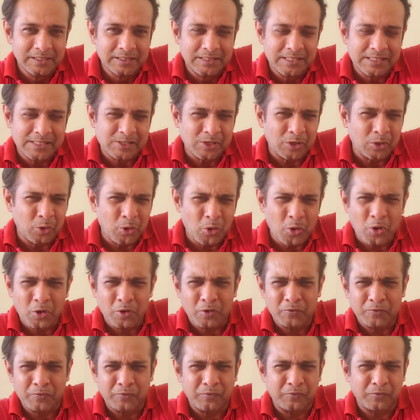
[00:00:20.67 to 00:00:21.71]
there's a lot
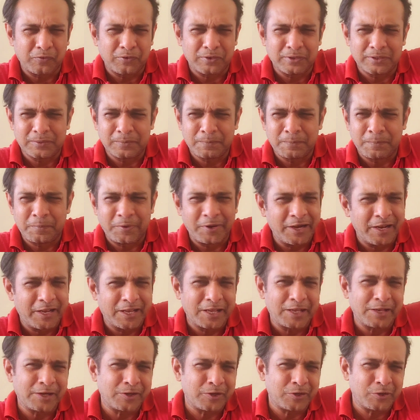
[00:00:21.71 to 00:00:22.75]
of
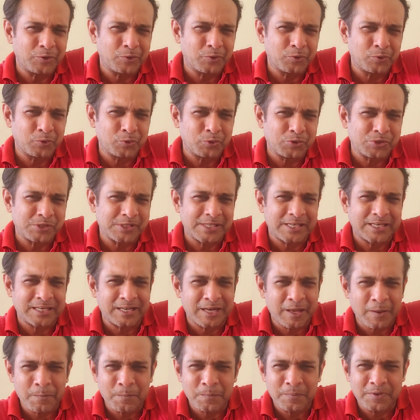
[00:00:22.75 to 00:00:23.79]
breaking news and
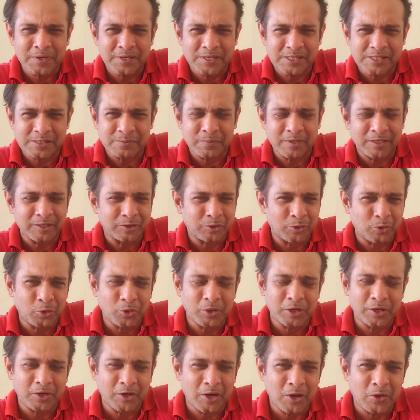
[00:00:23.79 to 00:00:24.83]
numbers being
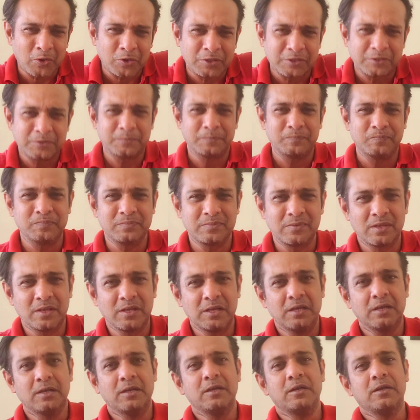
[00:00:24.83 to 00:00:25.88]
thrown around.
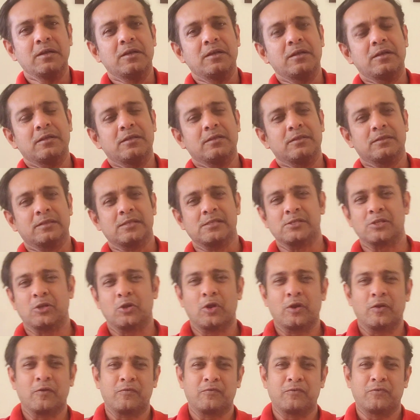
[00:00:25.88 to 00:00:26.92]
There's a
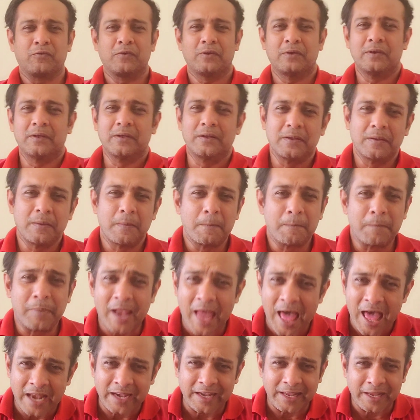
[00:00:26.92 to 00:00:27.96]
lot of
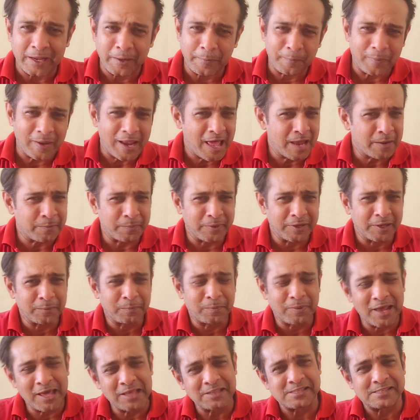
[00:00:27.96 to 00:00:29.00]
plan A, plan B,
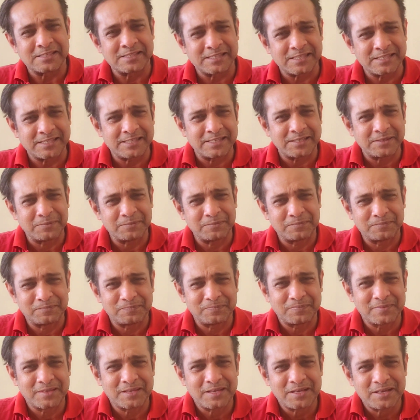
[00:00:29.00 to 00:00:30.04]
plan Z
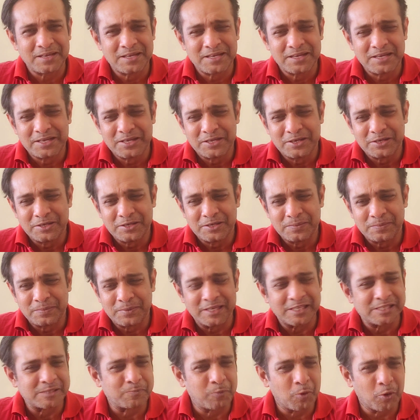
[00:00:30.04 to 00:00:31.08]
being
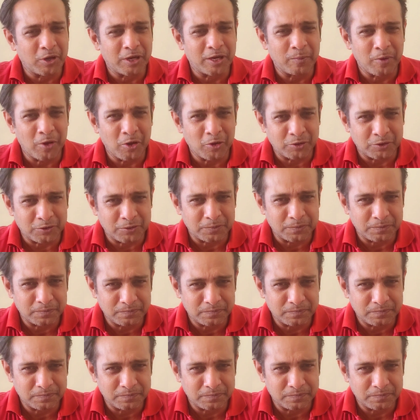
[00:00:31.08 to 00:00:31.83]
spoken about.